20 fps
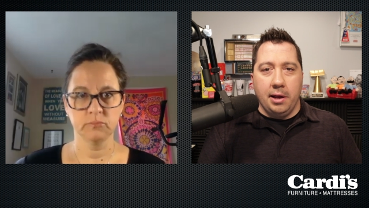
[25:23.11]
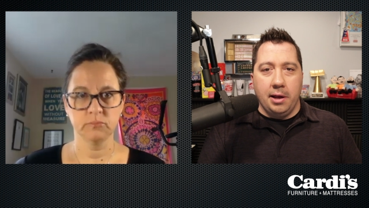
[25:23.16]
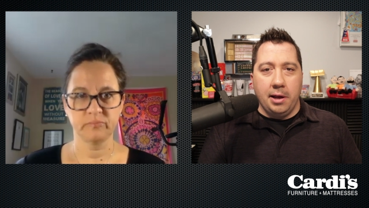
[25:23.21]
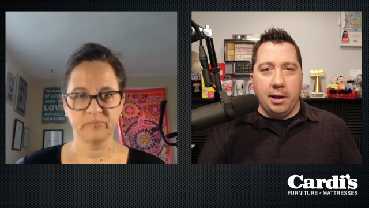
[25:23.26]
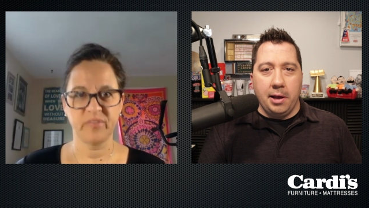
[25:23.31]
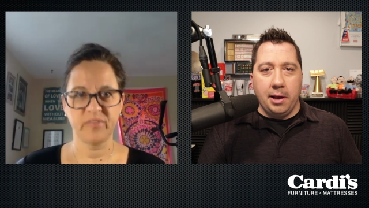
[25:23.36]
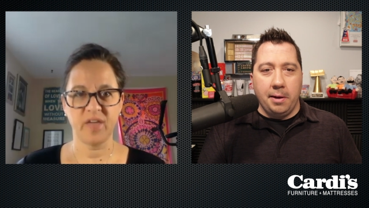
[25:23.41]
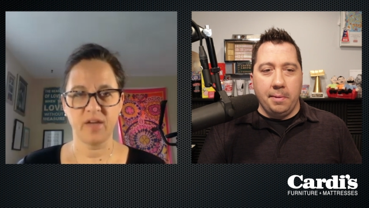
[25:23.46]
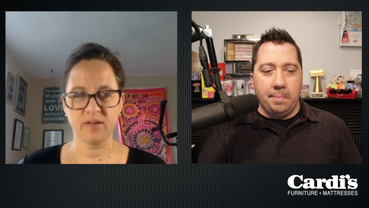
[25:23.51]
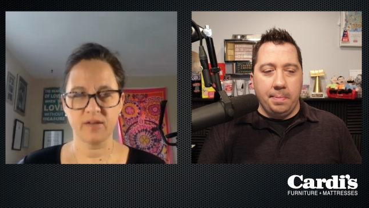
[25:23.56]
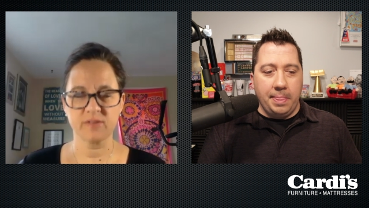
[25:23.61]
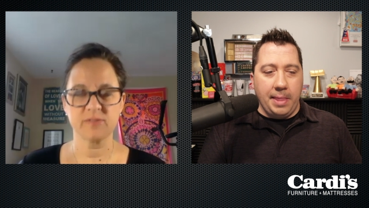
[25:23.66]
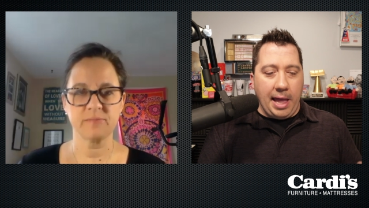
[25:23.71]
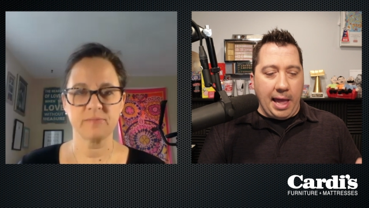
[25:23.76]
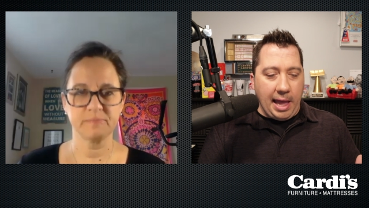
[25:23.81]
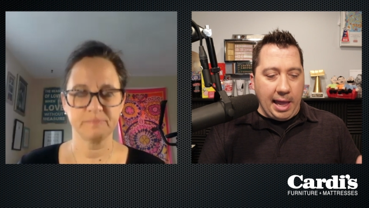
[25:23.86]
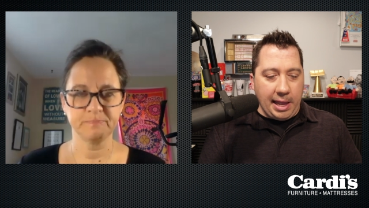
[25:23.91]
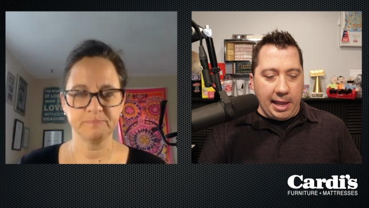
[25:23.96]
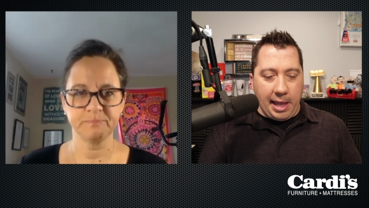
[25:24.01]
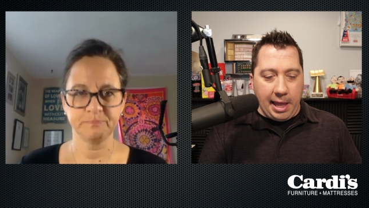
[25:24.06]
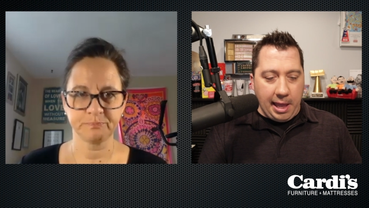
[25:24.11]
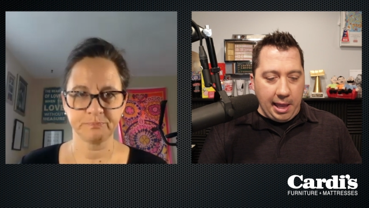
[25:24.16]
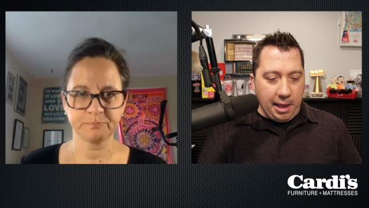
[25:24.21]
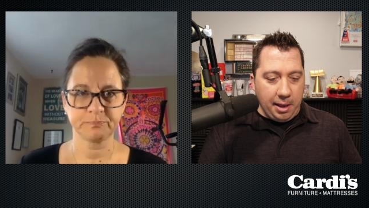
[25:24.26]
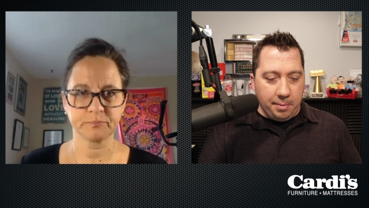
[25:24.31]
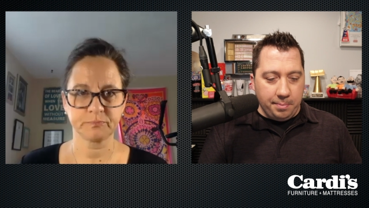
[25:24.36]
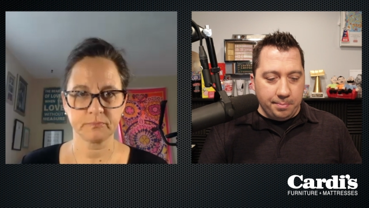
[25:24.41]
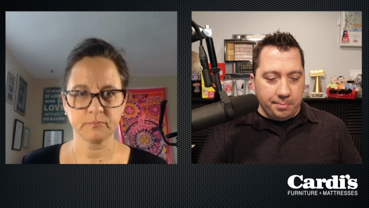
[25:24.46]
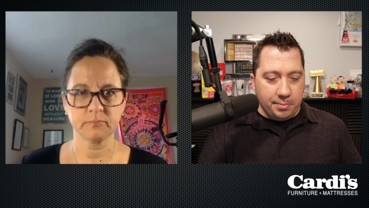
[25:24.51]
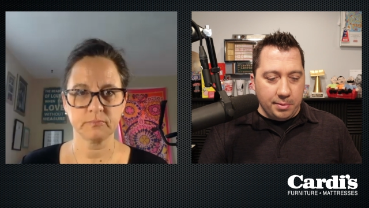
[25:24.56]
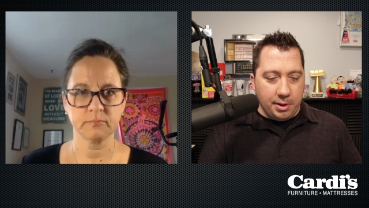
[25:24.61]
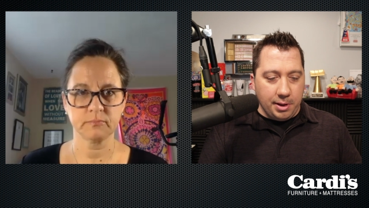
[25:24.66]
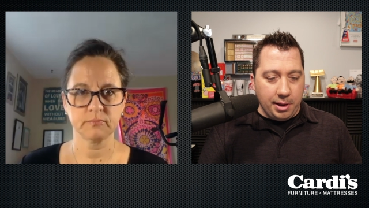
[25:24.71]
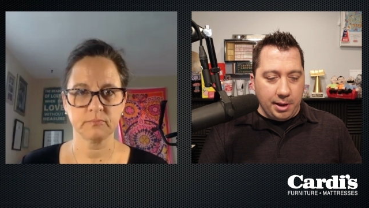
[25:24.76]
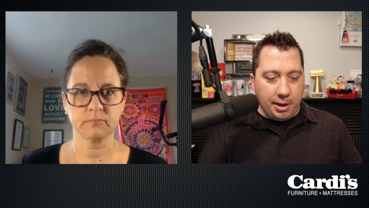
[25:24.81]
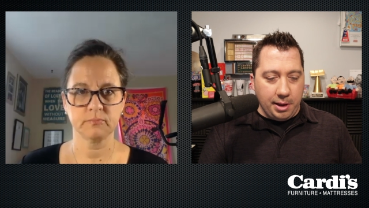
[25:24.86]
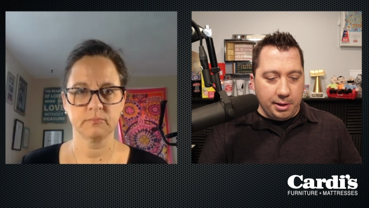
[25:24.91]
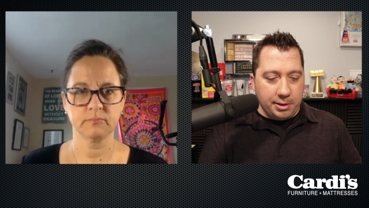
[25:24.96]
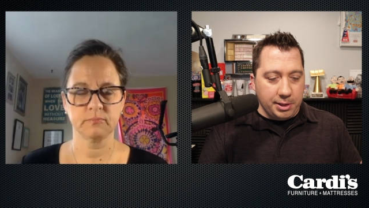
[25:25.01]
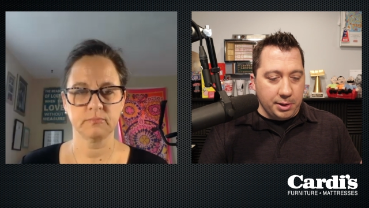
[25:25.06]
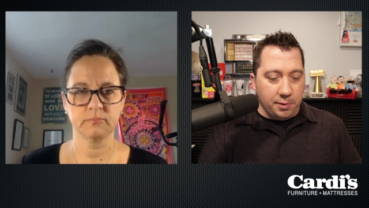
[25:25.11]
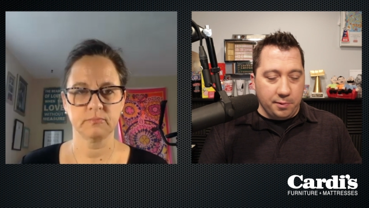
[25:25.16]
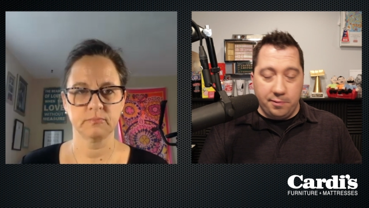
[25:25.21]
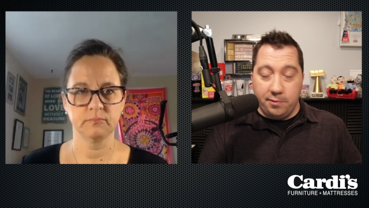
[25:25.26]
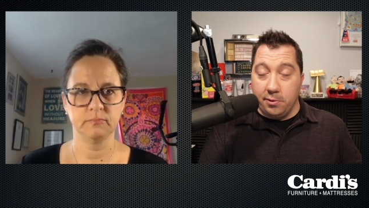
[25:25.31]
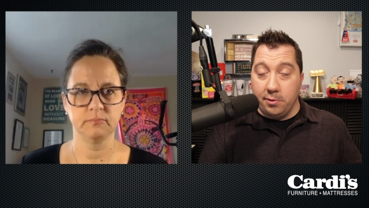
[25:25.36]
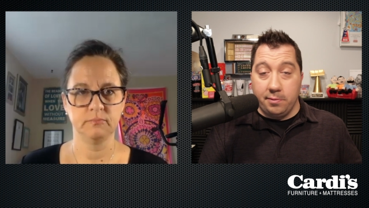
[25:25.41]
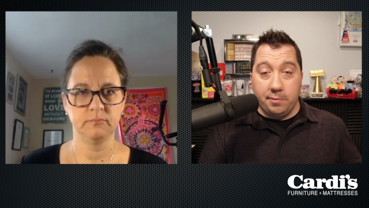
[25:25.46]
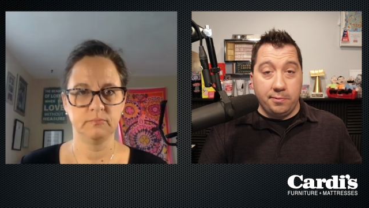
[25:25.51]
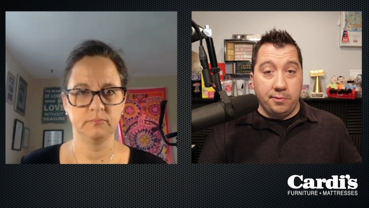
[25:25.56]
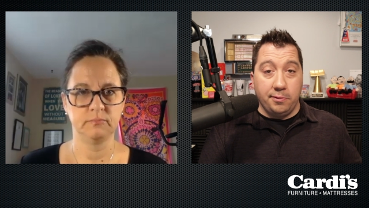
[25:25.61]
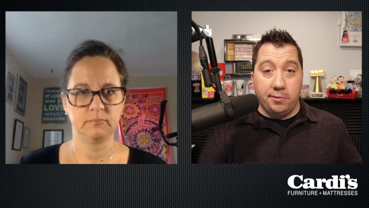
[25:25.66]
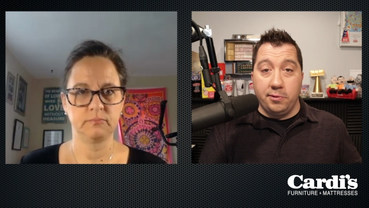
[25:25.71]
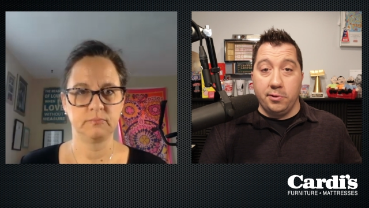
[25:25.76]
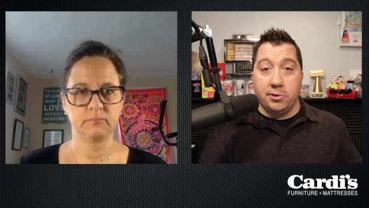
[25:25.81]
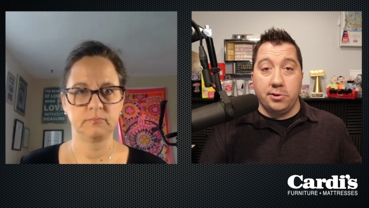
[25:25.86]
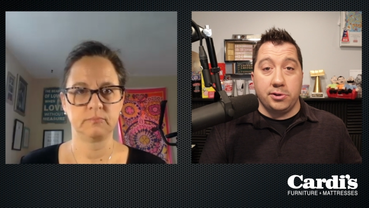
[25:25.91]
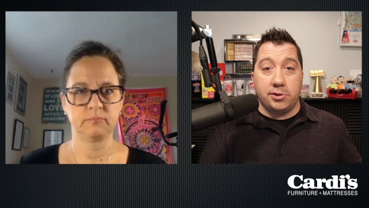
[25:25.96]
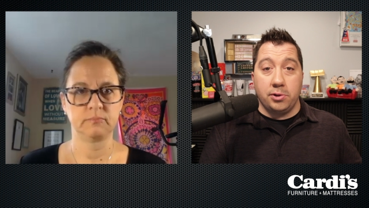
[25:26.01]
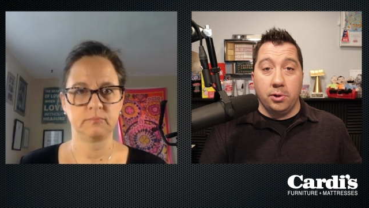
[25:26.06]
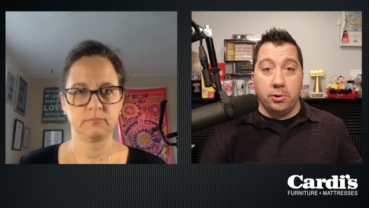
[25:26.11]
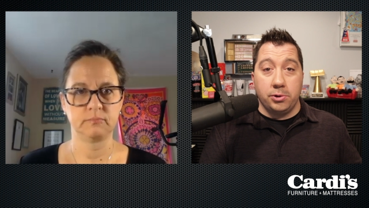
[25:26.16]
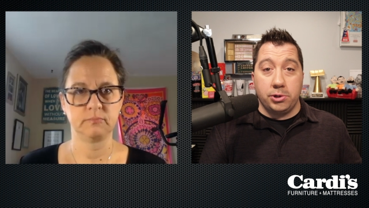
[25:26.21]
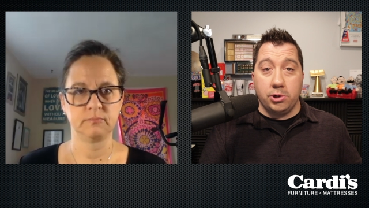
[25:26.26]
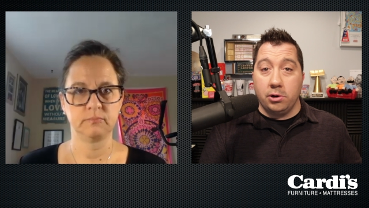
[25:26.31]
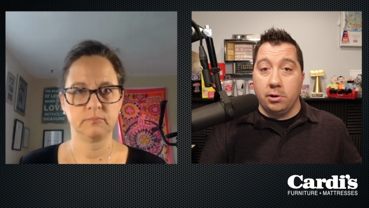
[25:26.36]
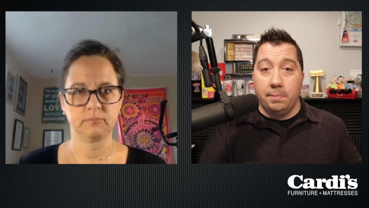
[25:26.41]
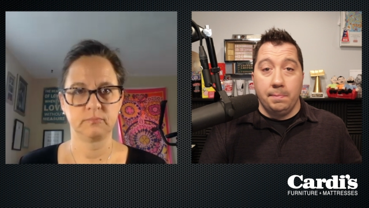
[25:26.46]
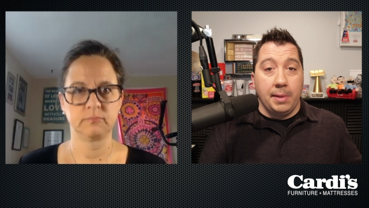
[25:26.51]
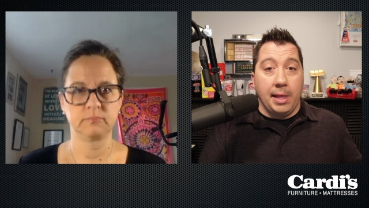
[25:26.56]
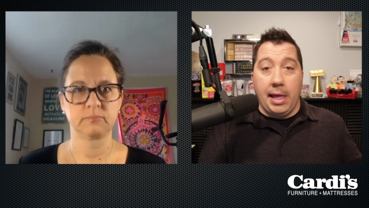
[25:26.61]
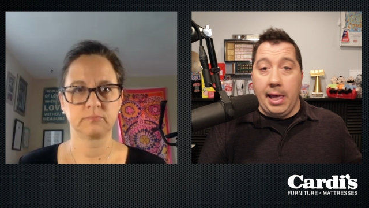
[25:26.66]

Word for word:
Speaker 1: Um, I am, uh, you know, for for full disclosure,